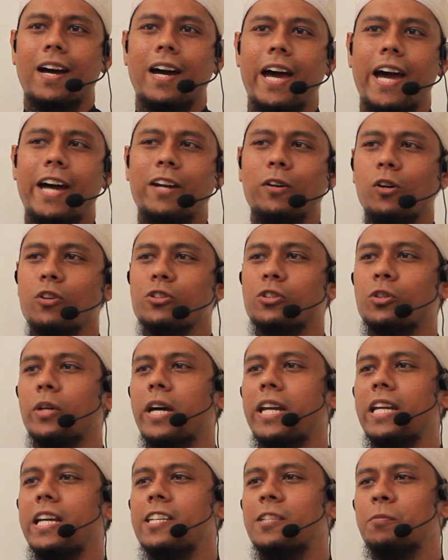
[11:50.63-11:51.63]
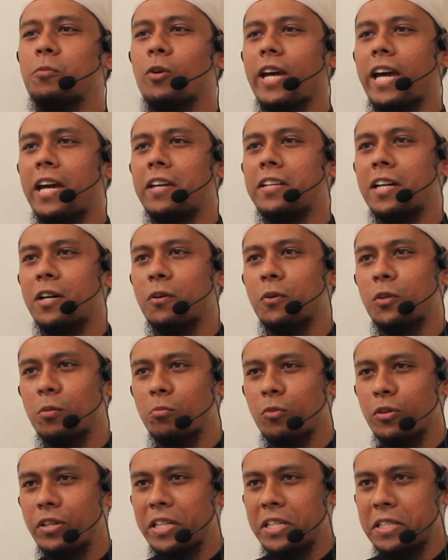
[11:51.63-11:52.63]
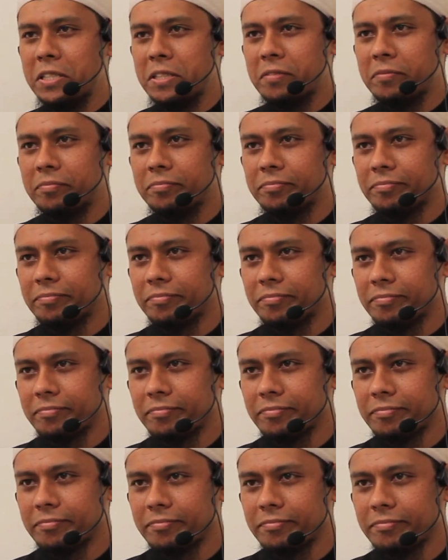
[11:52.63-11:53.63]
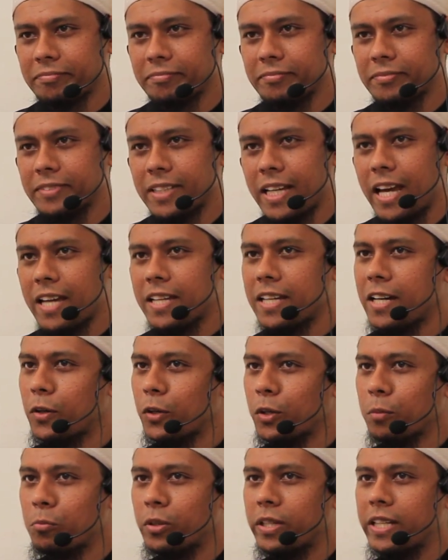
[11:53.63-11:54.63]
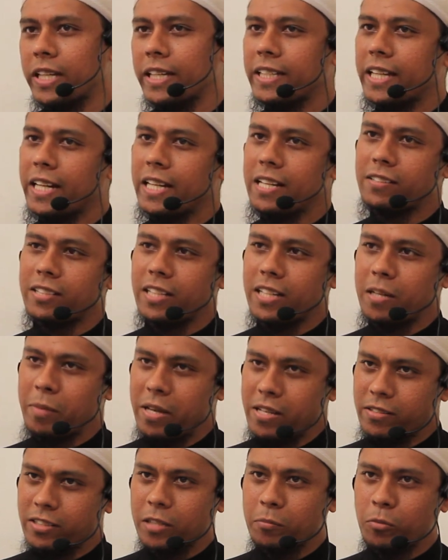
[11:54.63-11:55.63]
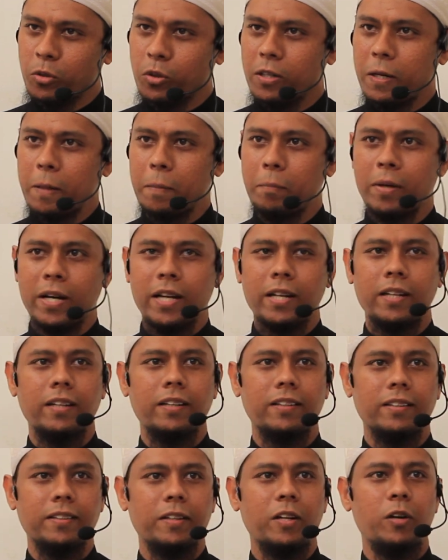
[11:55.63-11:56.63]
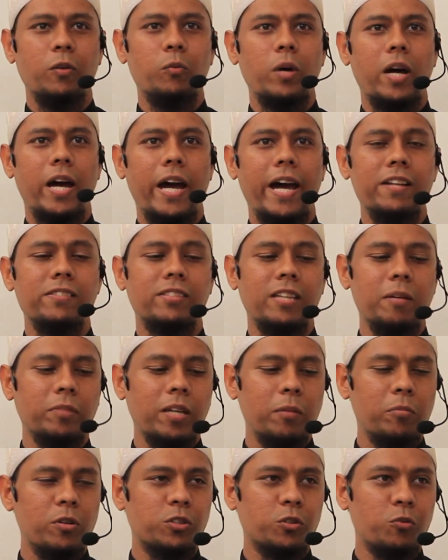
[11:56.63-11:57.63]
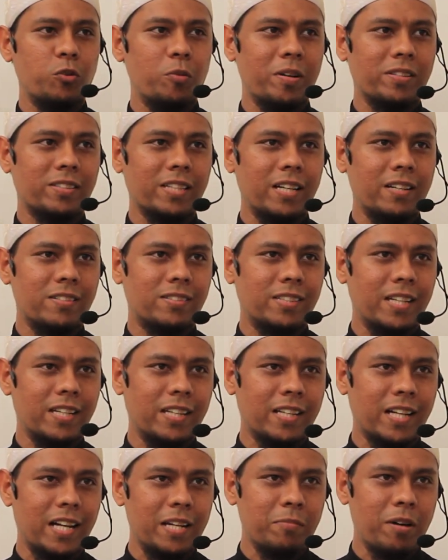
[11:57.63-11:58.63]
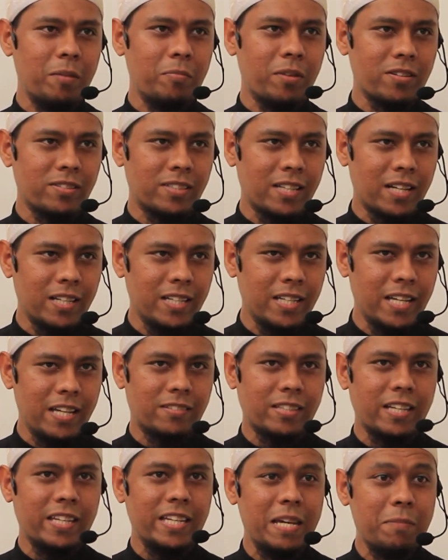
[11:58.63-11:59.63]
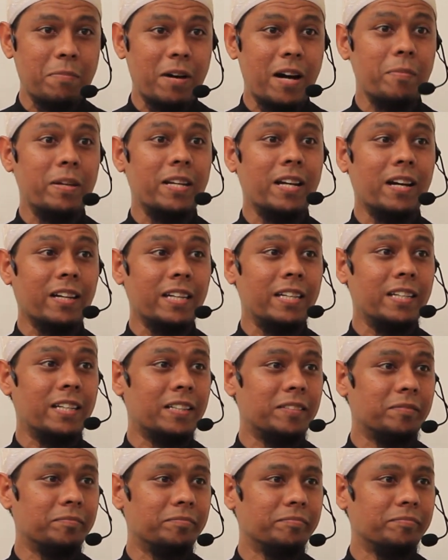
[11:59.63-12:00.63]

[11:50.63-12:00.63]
And also in his book Ihya Ulumuddin. Ihya Ulumuddin is an amazing book. But at the same time also we must understand that Imam Ghazali is an imam in Aqidah,